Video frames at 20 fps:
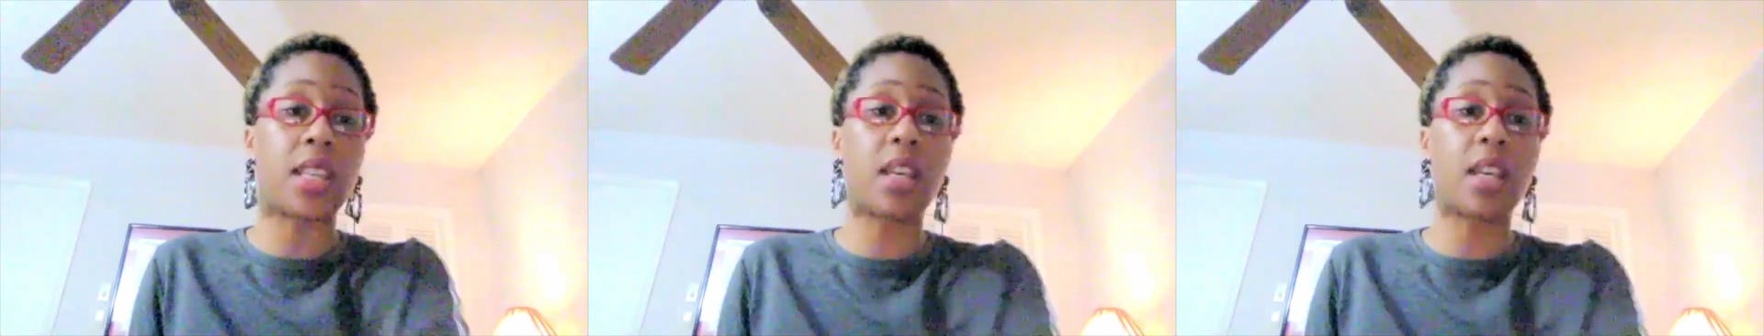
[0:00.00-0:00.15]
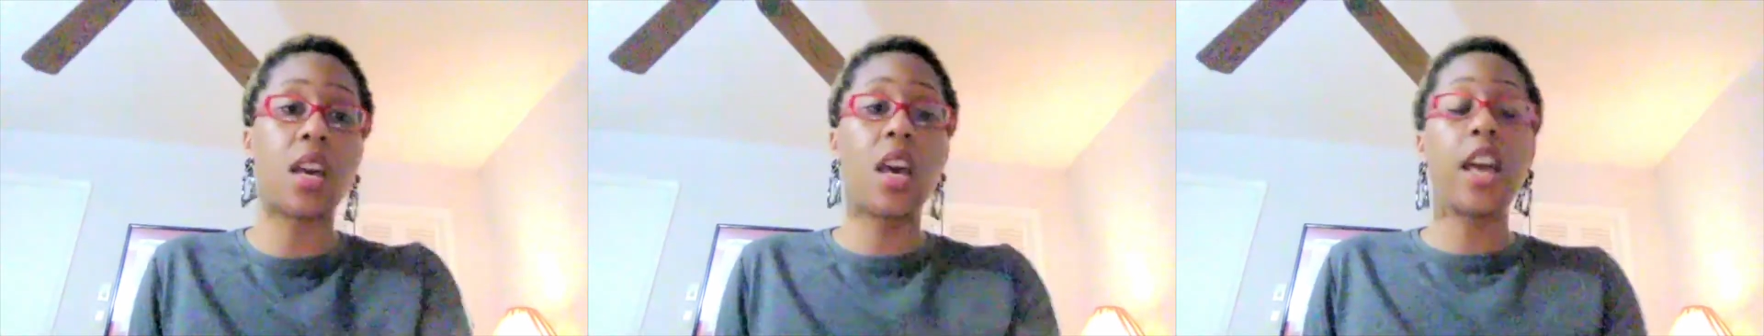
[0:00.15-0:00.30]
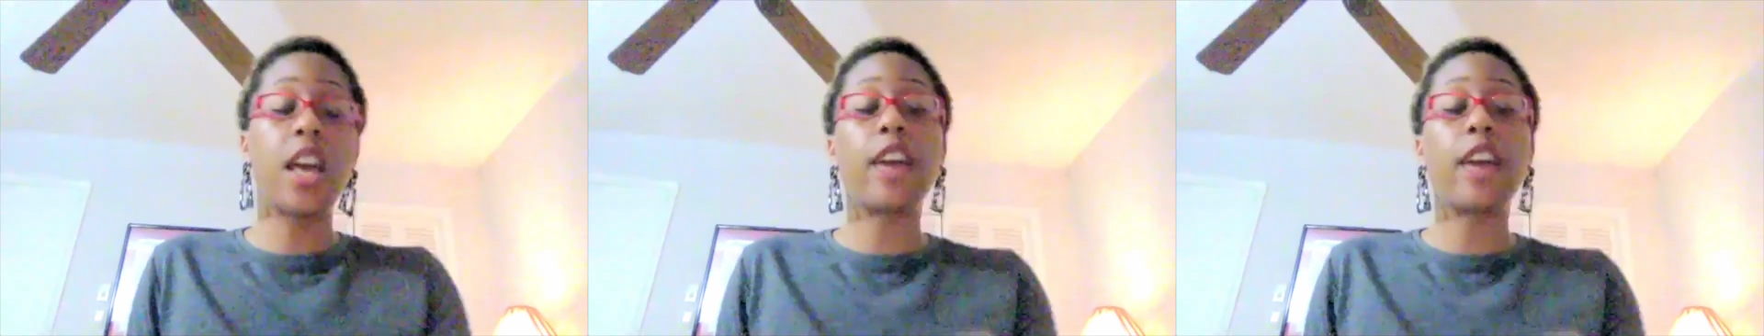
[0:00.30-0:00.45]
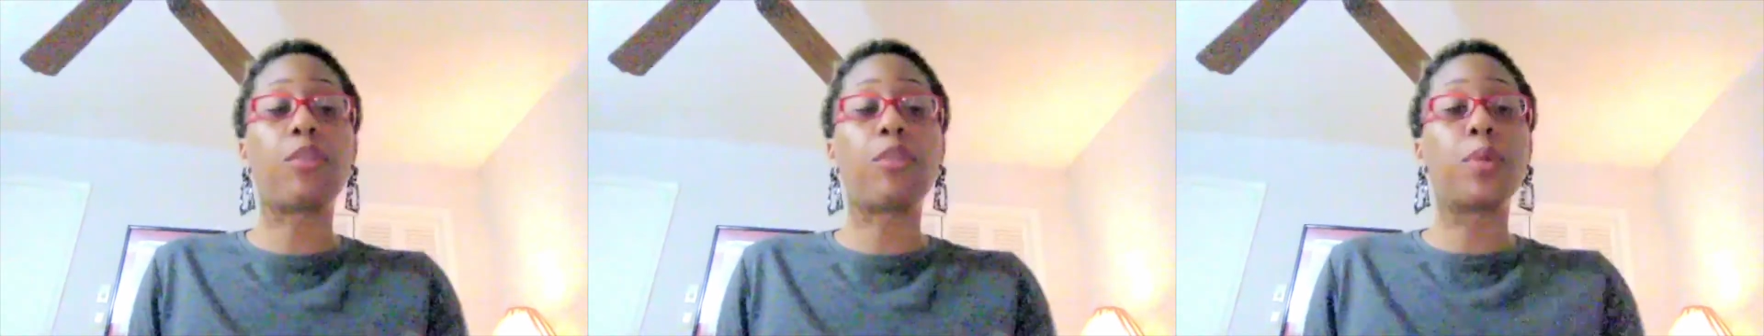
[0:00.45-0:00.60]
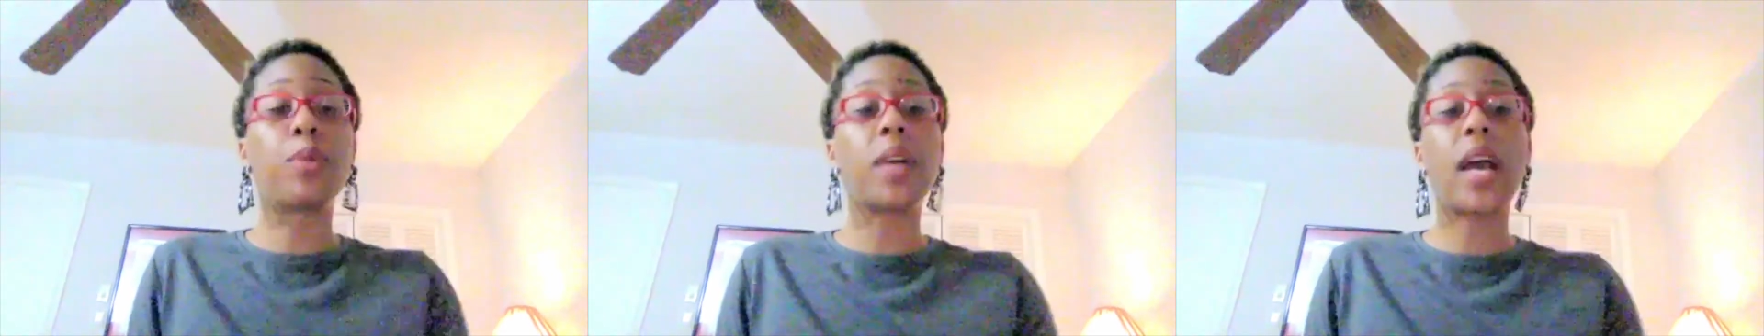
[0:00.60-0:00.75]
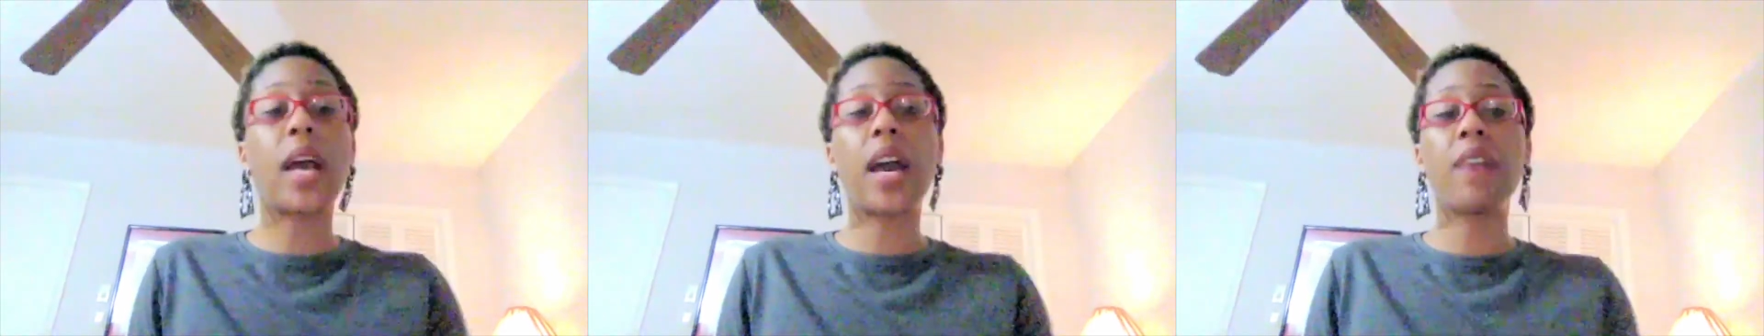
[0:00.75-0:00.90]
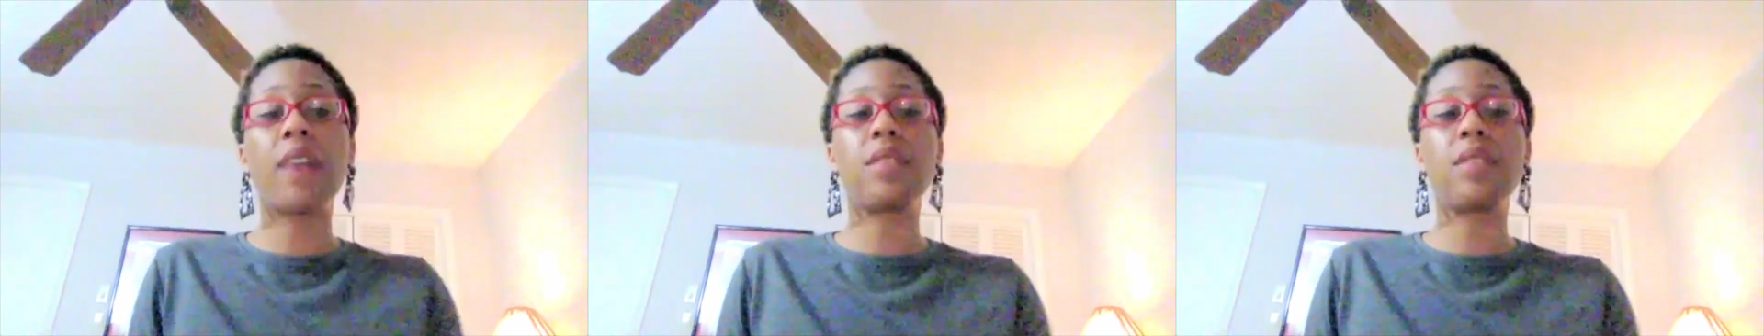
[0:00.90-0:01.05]
If we have
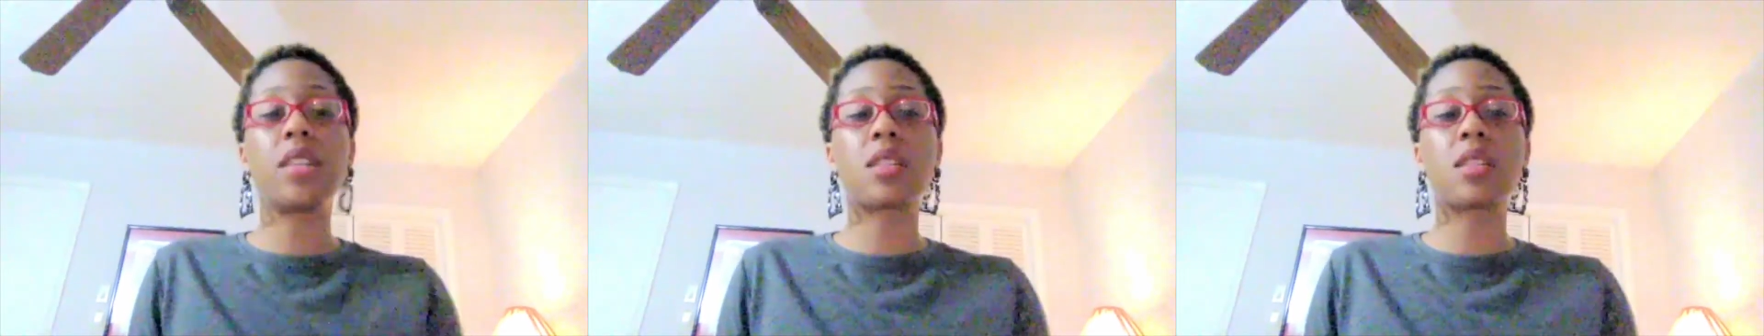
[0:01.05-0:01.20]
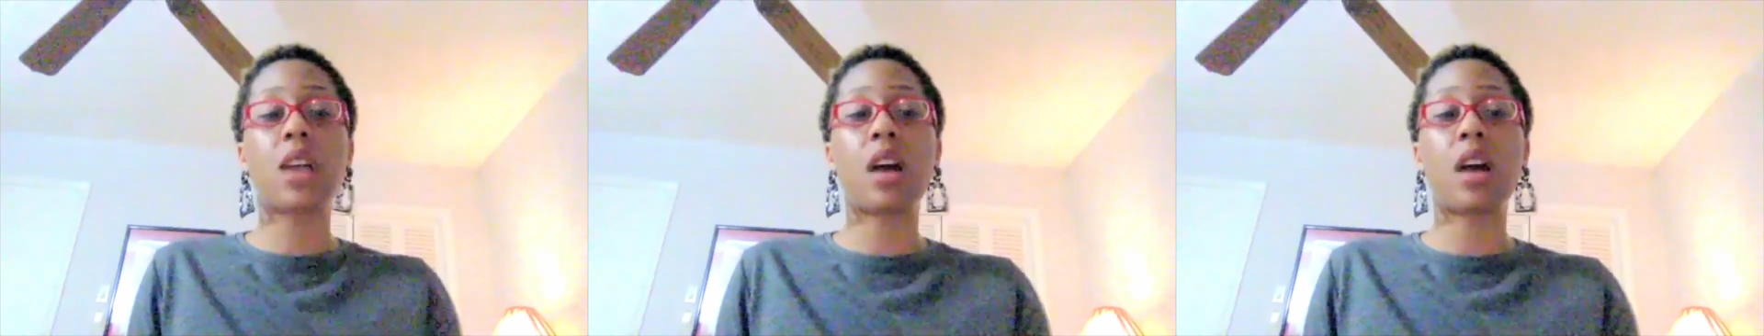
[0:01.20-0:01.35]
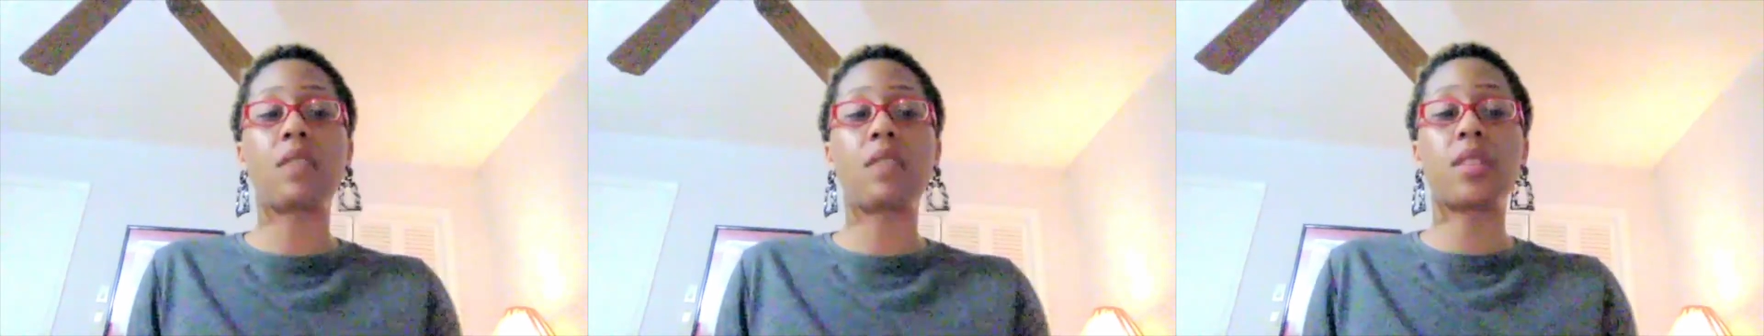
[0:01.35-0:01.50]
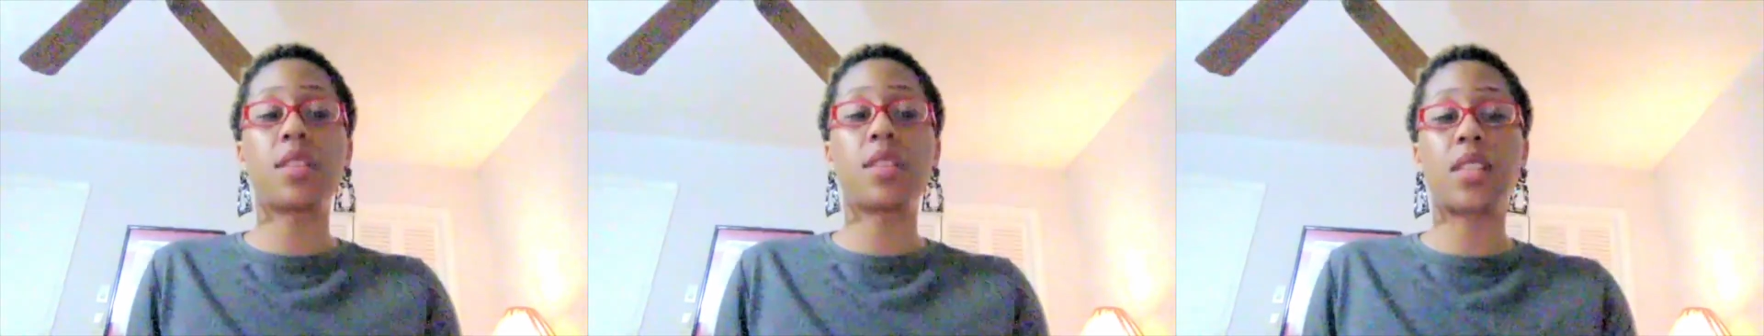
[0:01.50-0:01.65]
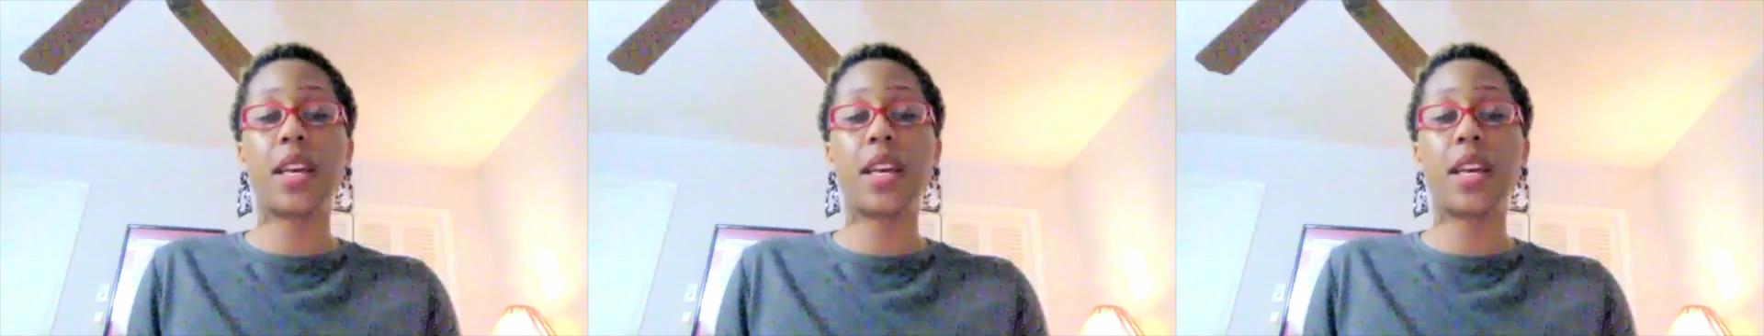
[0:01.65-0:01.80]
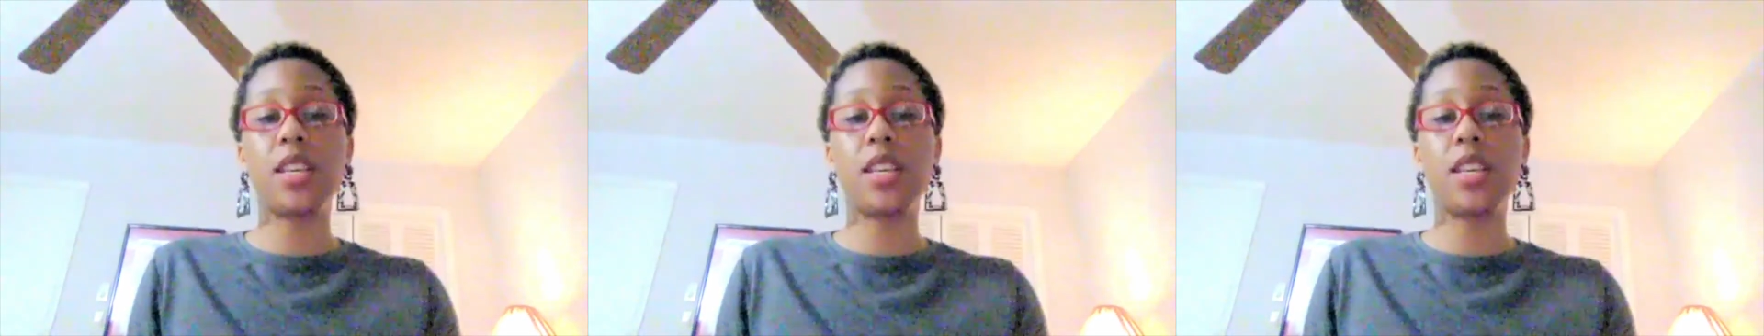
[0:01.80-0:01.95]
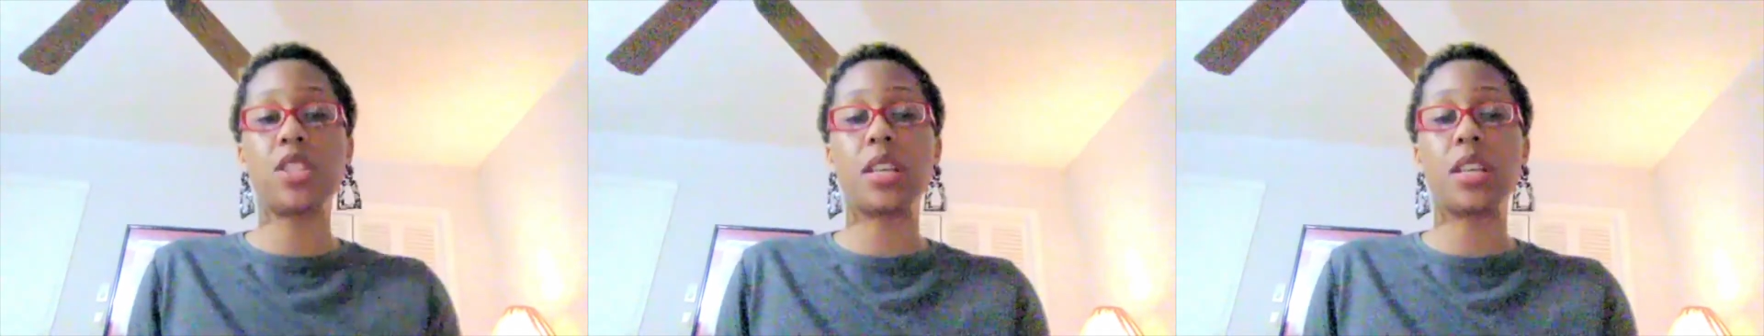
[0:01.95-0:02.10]
these
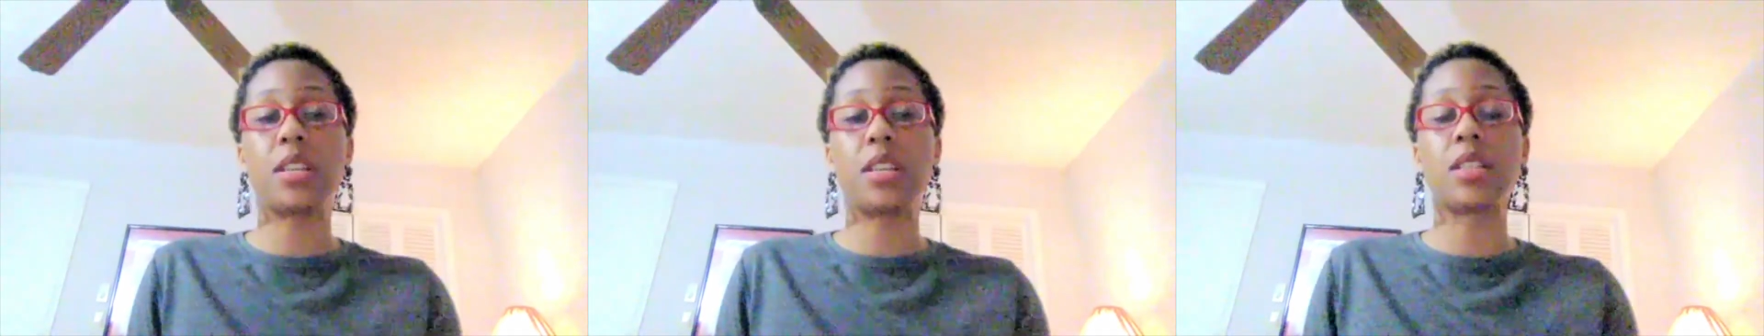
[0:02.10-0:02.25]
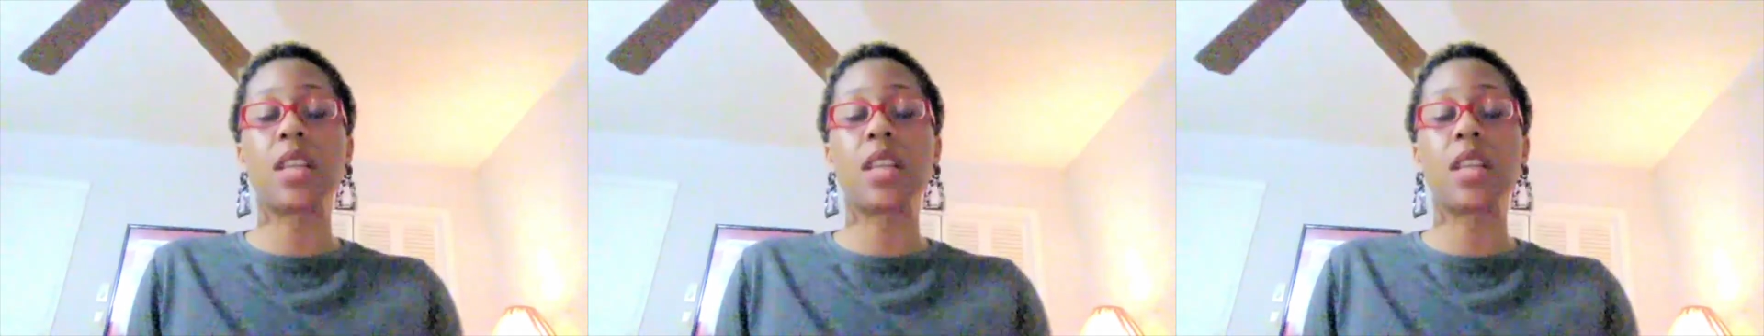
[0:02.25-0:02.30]
conversations,